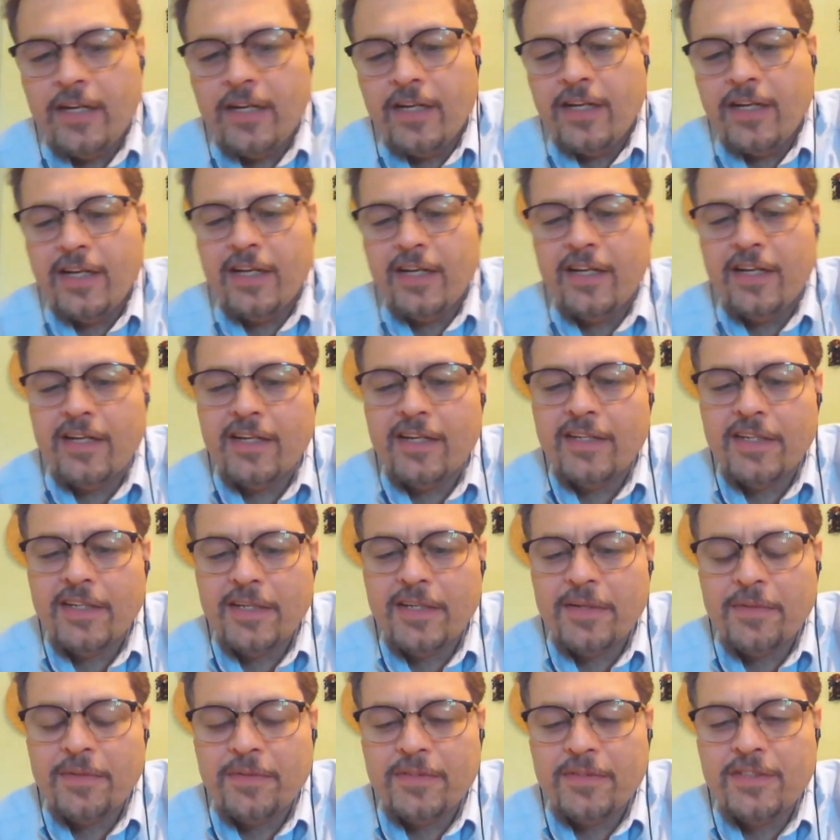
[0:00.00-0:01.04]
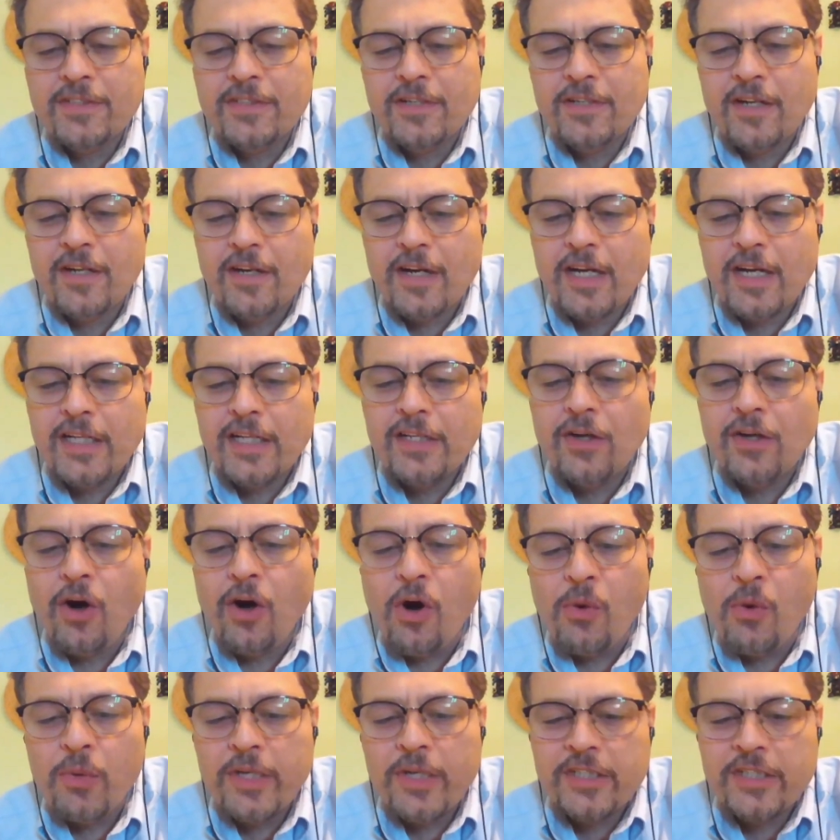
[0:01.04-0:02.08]
And I
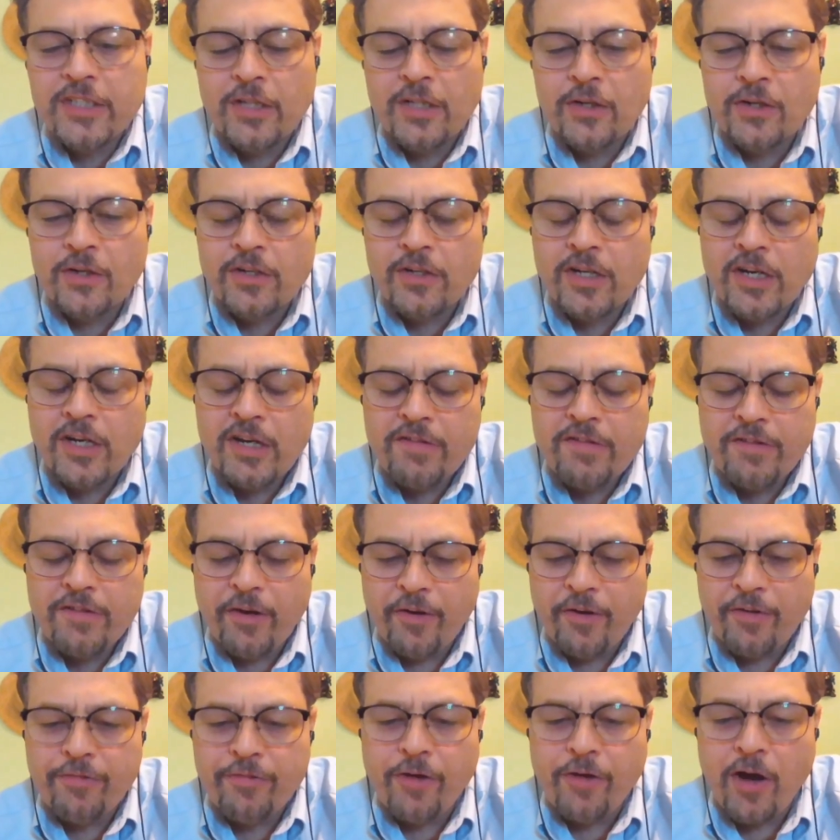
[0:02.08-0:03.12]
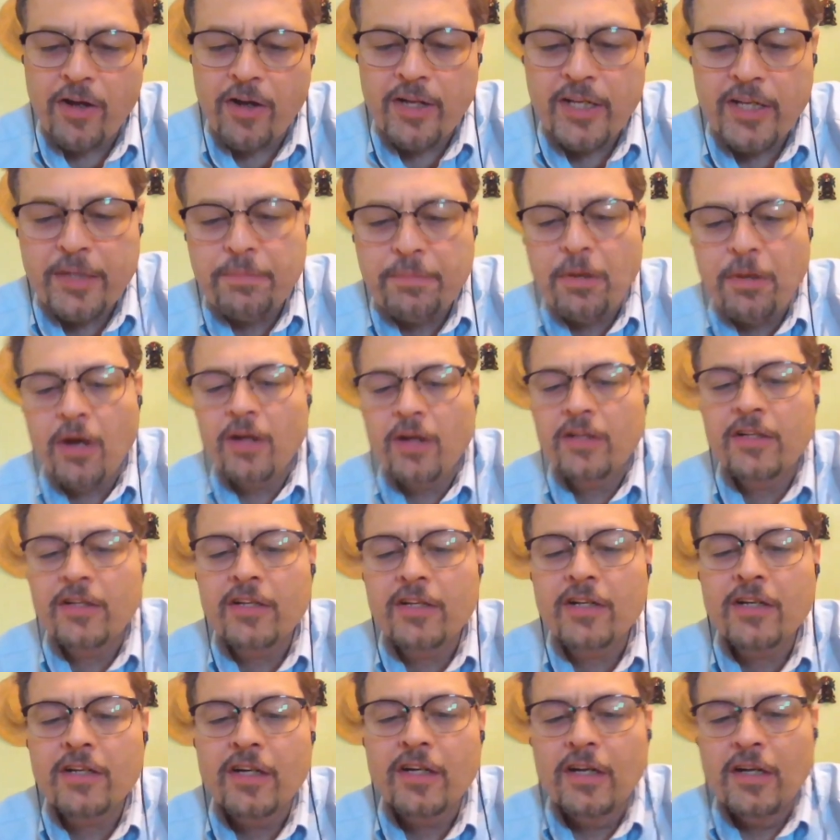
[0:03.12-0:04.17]
always look very fondly upon
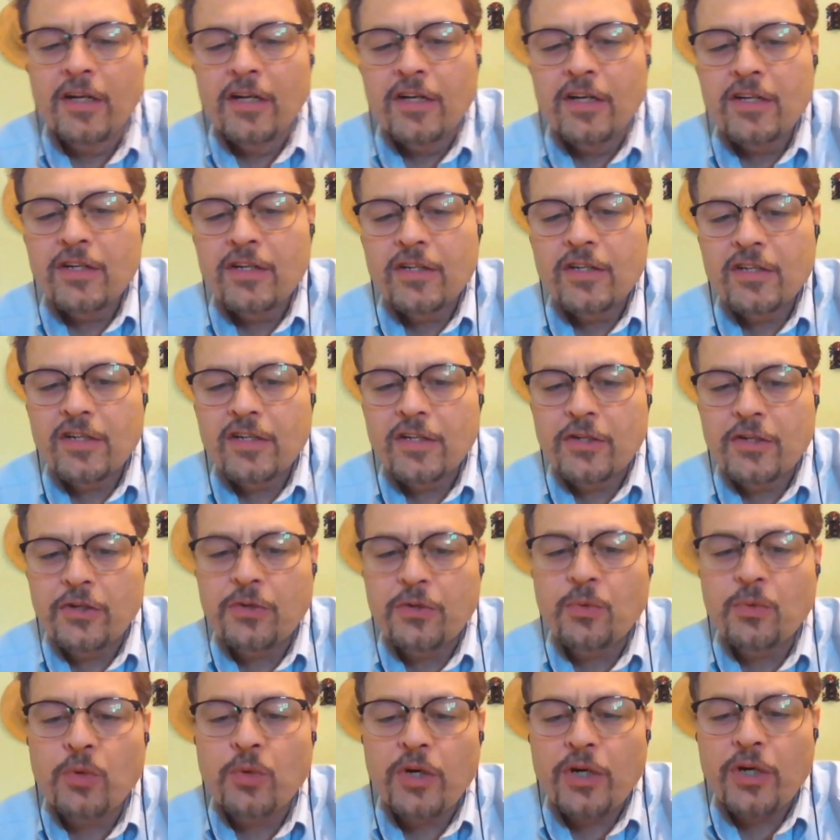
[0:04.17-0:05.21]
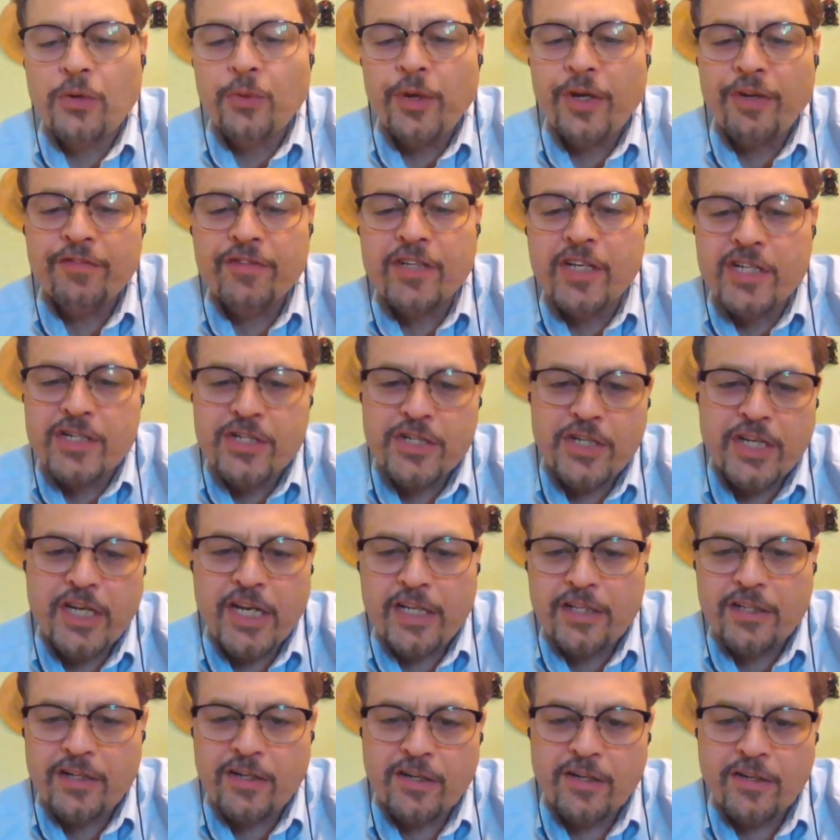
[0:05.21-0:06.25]
the good work we've done
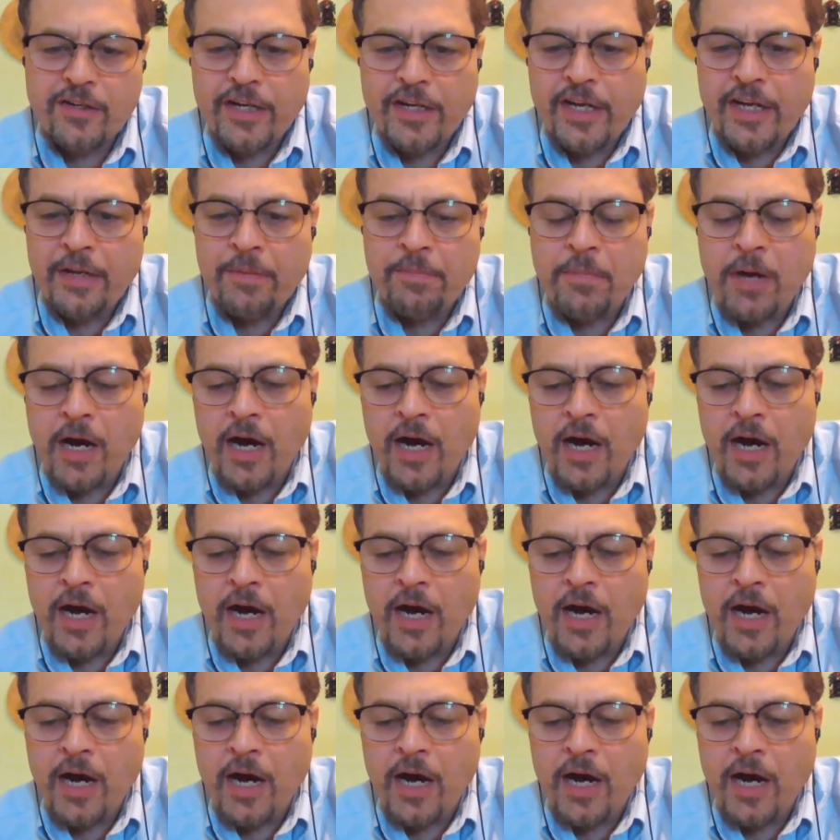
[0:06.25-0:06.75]
together in